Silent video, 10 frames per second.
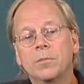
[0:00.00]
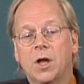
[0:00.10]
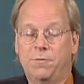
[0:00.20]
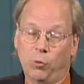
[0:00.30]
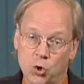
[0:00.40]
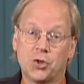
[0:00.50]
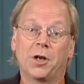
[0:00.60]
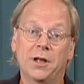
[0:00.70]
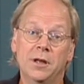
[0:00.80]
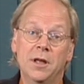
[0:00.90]

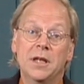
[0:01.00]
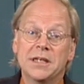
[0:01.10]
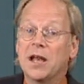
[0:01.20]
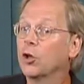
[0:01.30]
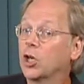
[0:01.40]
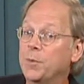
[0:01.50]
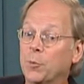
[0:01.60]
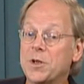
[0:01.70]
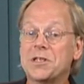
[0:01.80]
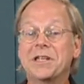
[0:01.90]
Unfortunately, Taylor could be
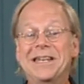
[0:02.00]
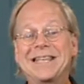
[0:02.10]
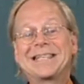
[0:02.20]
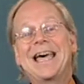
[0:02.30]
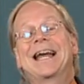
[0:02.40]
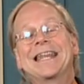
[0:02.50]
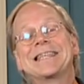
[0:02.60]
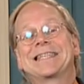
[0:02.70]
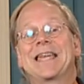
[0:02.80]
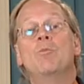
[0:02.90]
reasoning in exactly
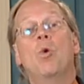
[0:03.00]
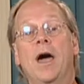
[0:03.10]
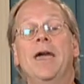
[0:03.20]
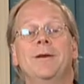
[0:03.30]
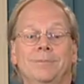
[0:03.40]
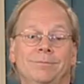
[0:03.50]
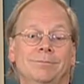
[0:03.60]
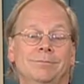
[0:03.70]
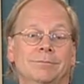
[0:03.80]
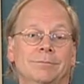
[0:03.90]
the same way.
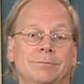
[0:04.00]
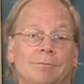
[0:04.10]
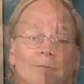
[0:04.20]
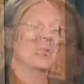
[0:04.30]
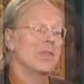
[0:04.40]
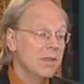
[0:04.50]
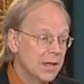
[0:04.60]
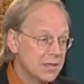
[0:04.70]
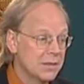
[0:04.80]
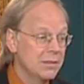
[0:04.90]

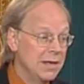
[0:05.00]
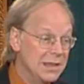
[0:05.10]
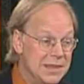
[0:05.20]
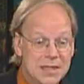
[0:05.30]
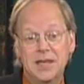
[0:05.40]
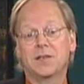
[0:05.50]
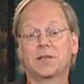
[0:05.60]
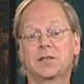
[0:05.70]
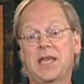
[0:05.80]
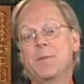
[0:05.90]
It's in
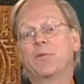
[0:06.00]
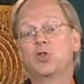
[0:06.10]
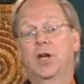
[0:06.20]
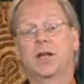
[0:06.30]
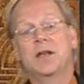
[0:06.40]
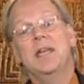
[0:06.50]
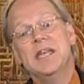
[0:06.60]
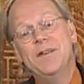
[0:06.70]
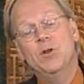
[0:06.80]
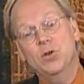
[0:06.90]
this game of chicken,
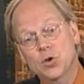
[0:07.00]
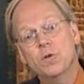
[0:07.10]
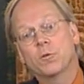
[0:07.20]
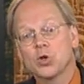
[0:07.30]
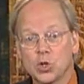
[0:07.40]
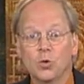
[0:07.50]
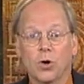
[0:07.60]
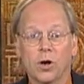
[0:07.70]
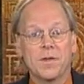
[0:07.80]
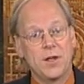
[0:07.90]
if you knew for
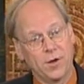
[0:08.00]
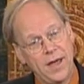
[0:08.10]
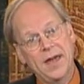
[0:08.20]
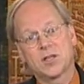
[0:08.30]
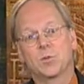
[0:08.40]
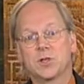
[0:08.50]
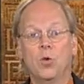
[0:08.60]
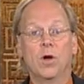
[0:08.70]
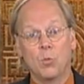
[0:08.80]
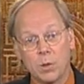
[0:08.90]
sure that your ex was
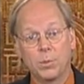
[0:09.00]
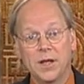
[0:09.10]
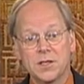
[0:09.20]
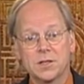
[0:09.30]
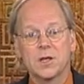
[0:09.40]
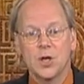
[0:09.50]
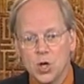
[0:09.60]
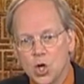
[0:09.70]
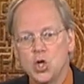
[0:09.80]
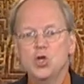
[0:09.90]
going one place,
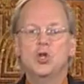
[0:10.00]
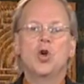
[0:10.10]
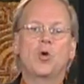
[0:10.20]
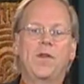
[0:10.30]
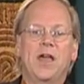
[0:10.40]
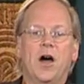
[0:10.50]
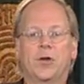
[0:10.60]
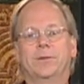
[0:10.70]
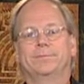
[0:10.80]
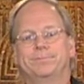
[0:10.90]
you'd go to the other.